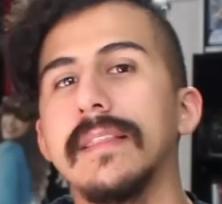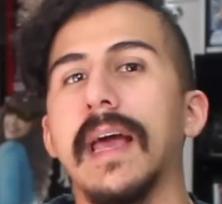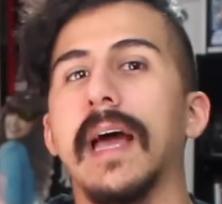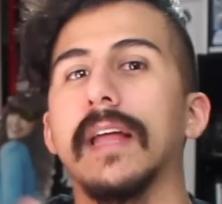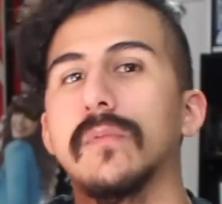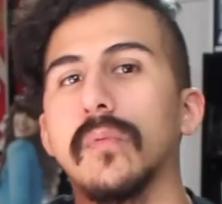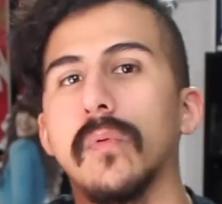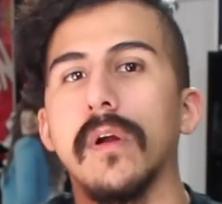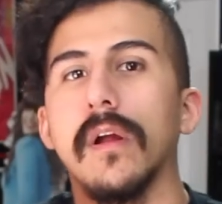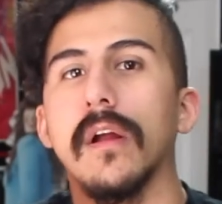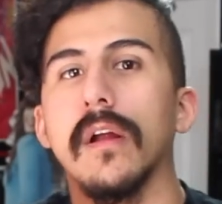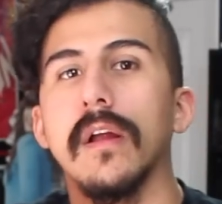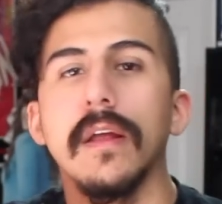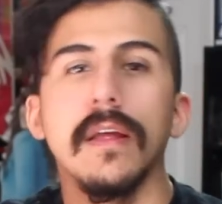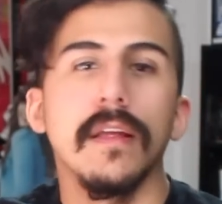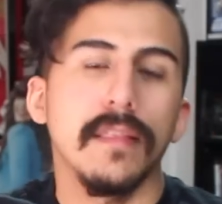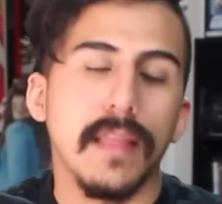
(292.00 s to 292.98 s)
That's
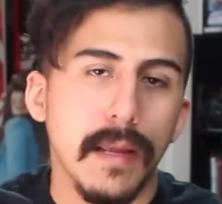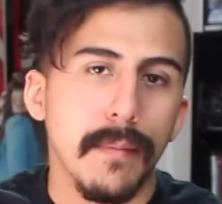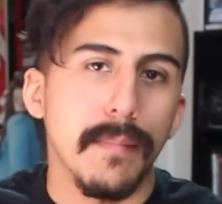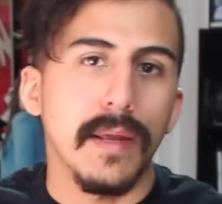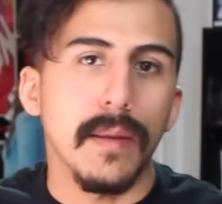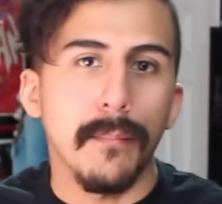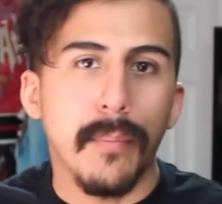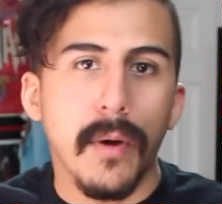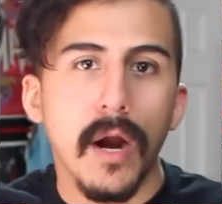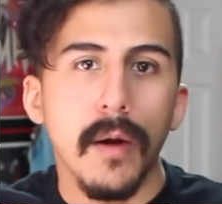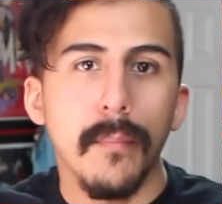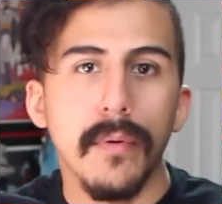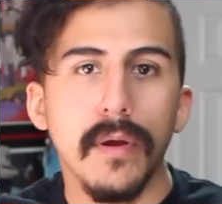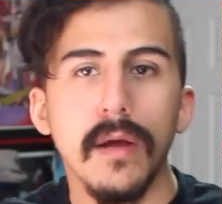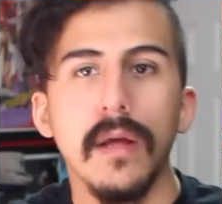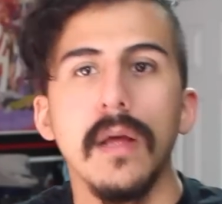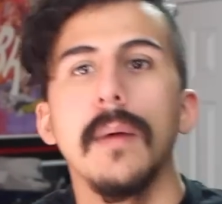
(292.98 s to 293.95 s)
where they meet
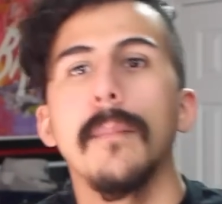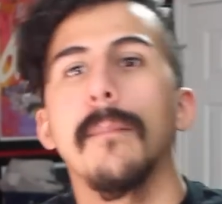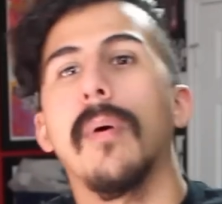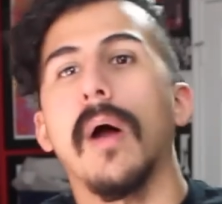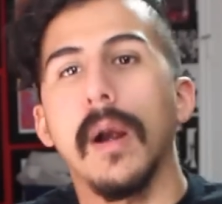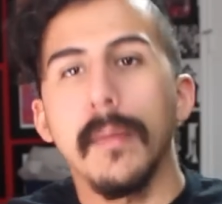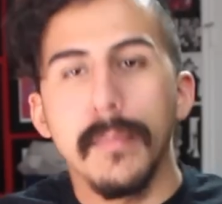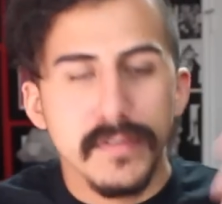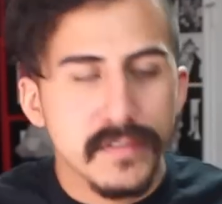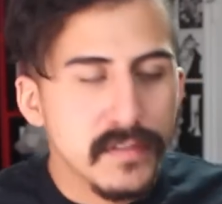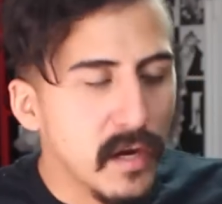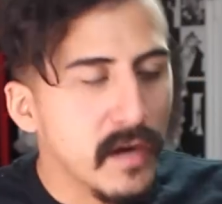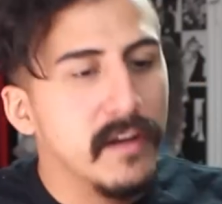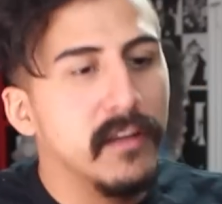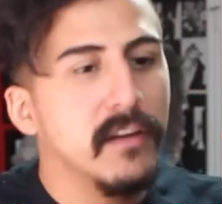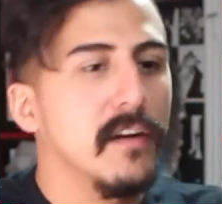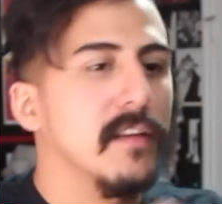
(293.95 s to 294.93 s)
Barbara. Barbara's
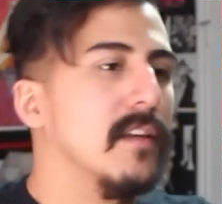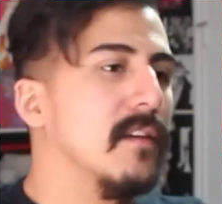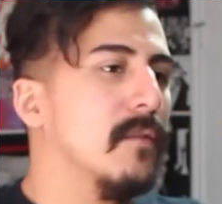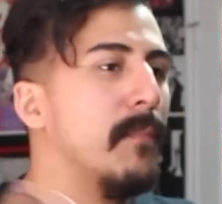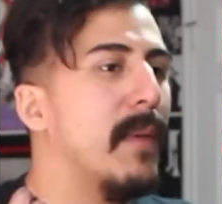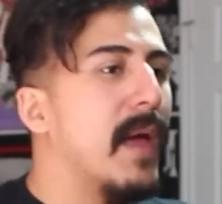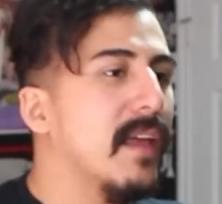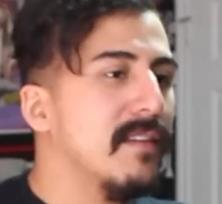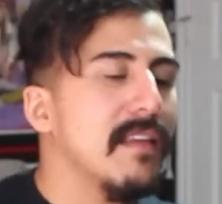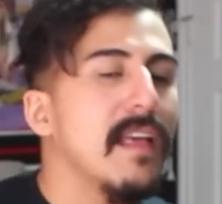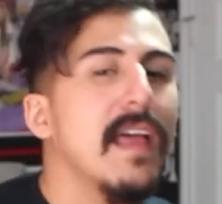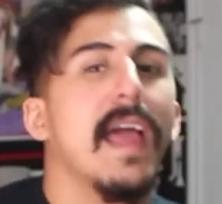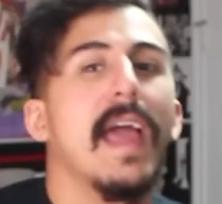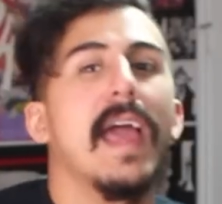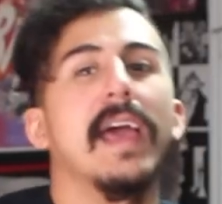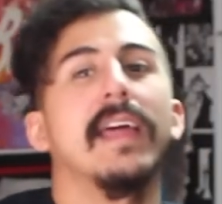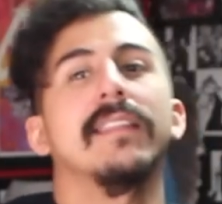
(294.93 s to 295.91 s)
talking all this mess,
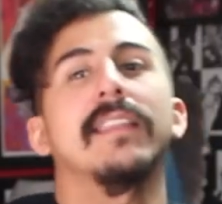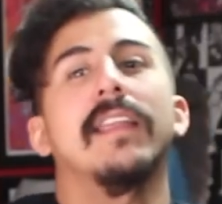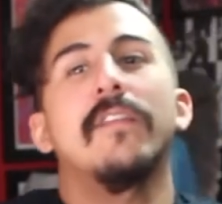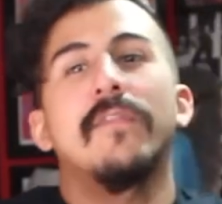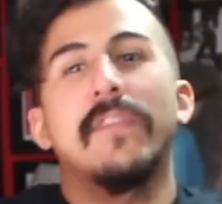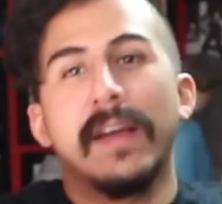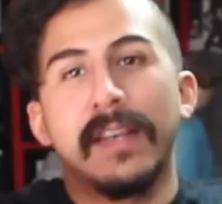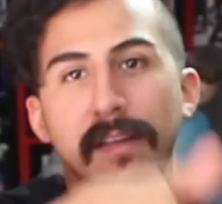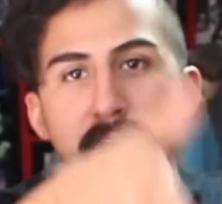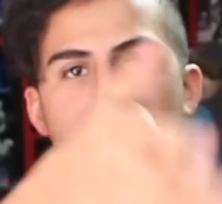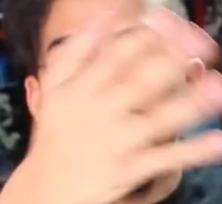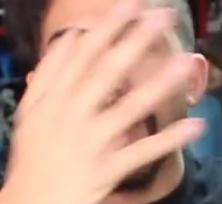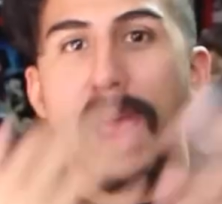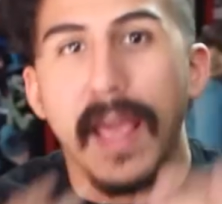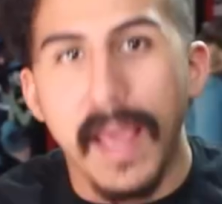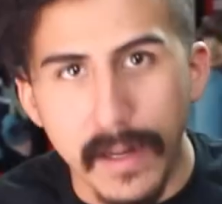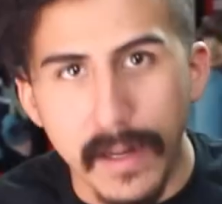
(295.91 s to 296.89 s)
and they find out that